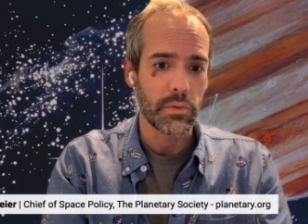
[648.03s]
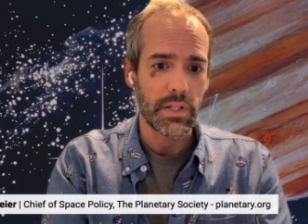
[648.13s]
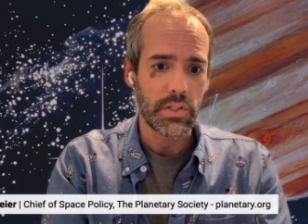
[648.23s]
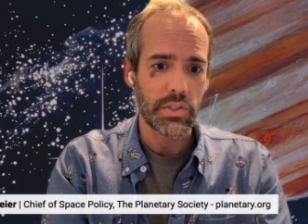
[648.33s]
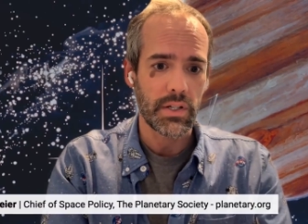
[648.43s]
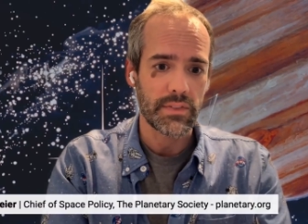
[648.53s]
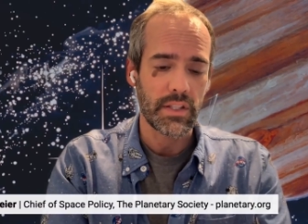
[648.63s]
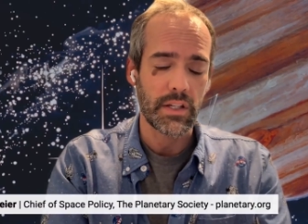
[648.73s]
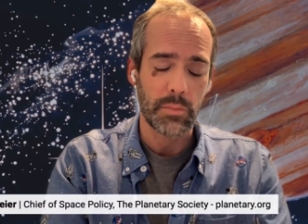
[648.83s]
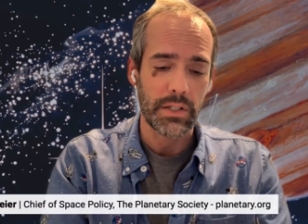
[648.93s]
these new
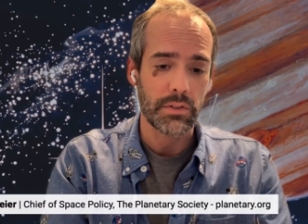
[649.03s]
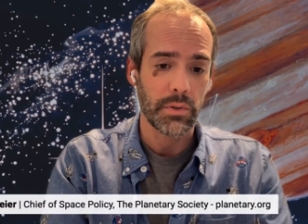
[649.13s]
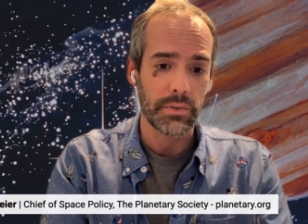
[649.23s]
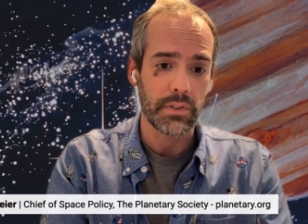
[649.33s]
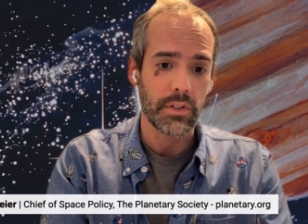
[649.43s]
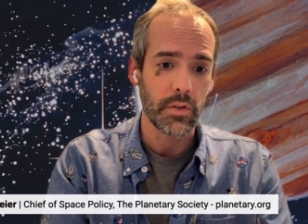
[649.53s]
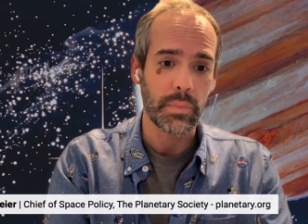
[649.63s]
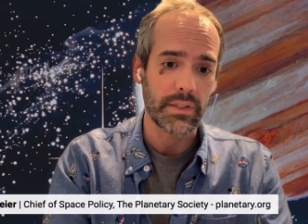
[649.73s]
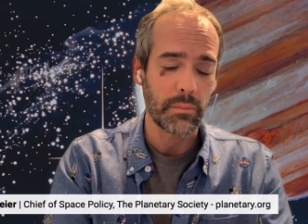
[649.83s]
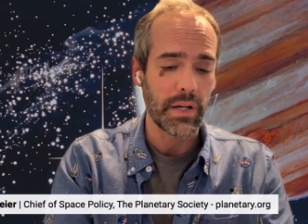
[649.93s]
initiatives that they're being told to
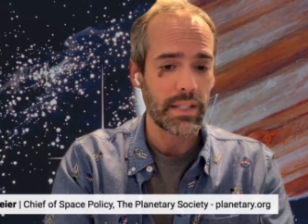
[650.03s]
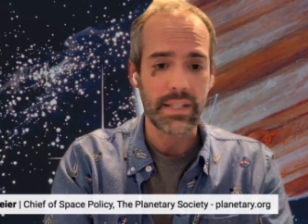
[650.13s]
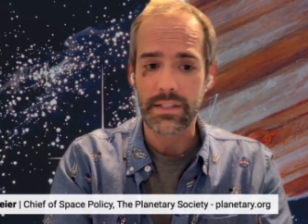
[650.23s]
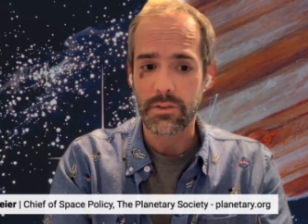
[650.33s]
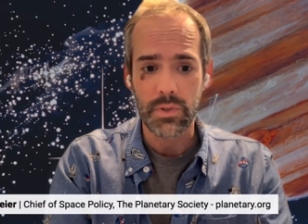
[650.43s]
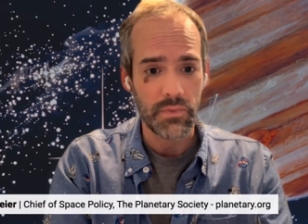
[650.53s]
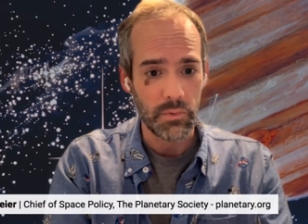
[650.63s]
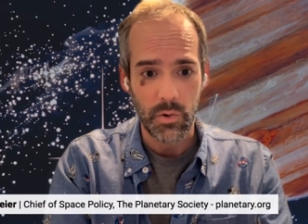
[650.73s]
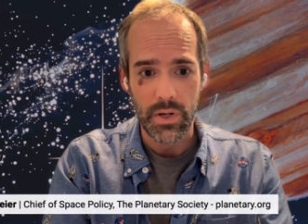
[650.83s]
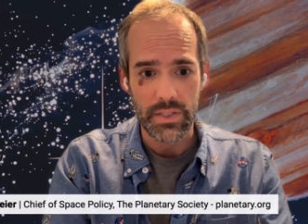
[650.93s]
do. But the money they do
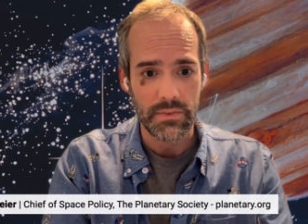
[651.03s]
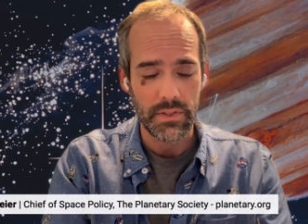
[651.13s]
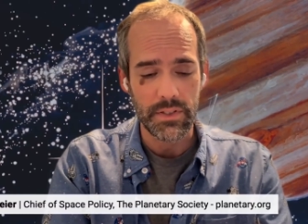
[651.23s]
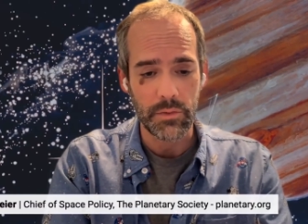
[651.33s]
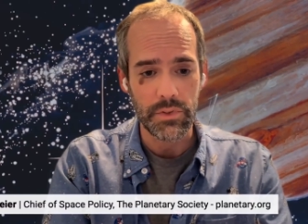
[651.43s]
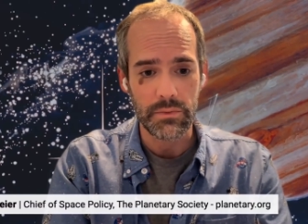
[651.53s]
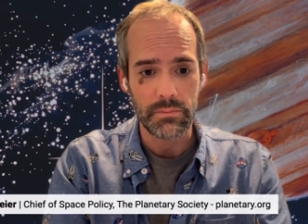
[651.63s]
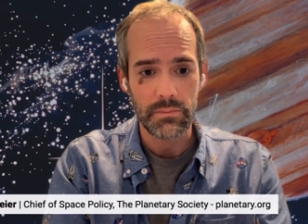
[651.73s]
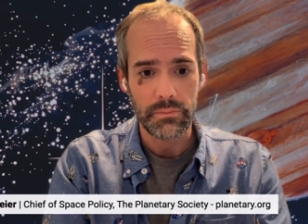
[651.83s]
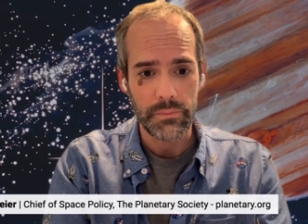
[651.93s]
even request for this
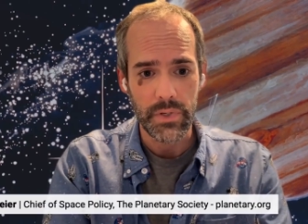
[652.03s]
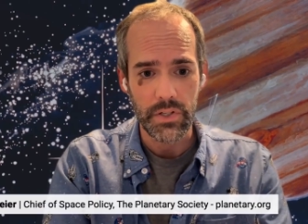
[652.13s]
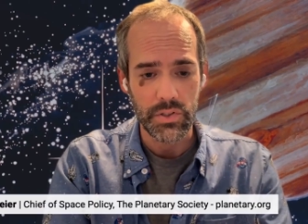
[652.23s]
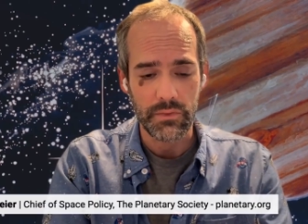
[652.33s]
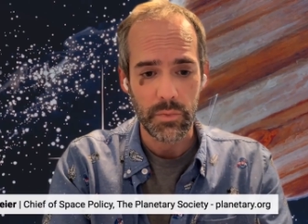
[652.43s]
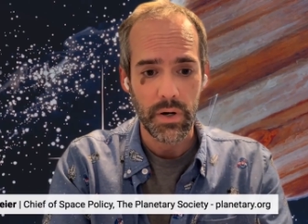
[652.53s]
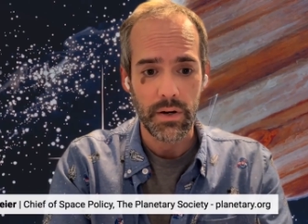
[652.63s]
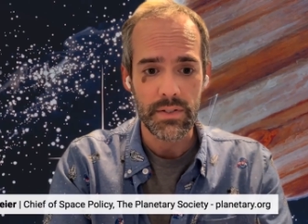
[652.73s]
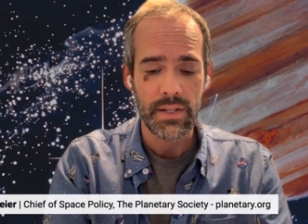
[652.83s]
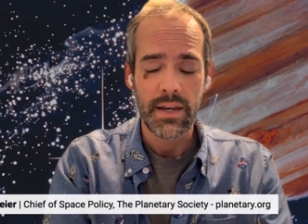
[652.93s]
human initiative to
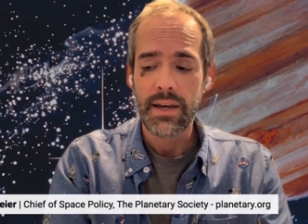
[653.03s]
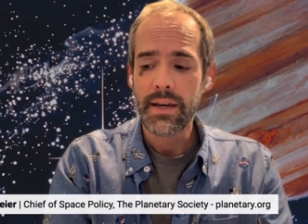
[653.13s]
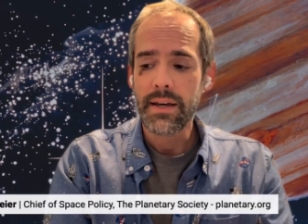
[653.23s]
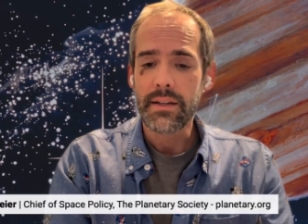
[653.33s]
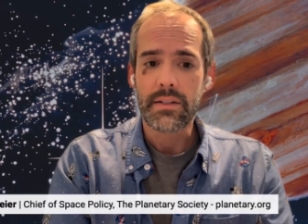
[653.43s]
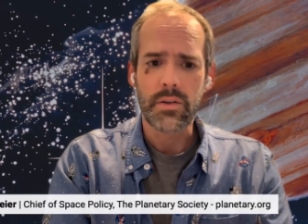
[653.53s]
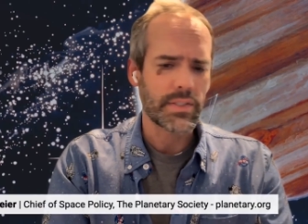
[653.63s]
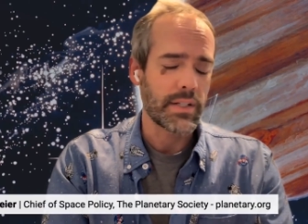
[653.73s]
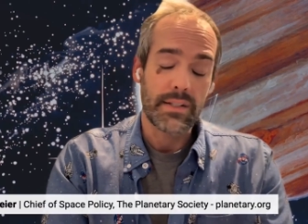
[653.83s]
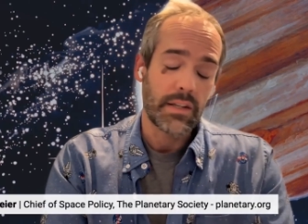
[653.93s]
Mars,
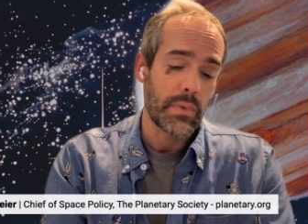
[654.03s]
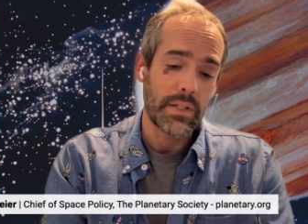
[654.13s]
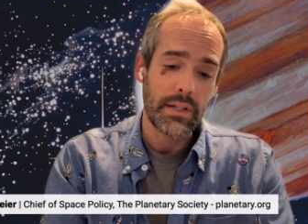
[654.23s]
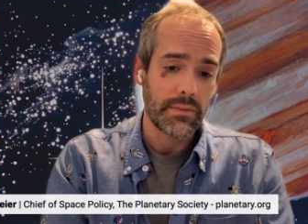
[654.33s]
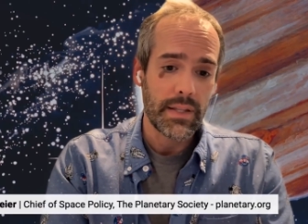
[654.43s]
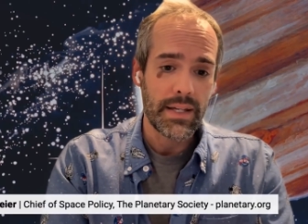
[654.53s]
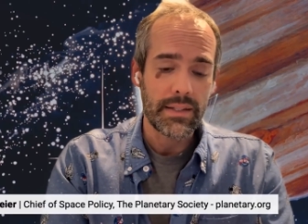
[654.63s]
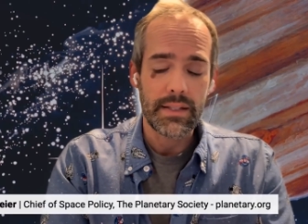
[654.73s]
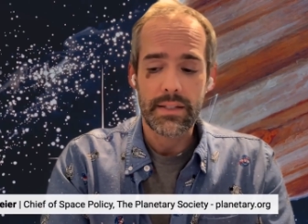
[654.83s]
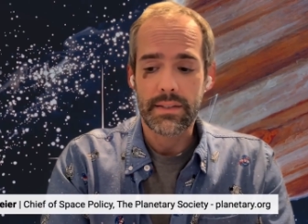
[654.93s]
no studies have been done for
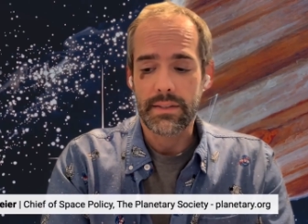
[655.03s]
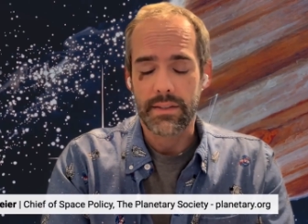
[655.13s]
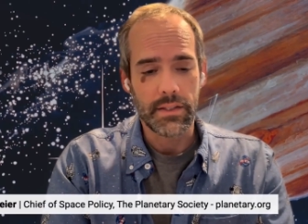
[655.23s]
that. They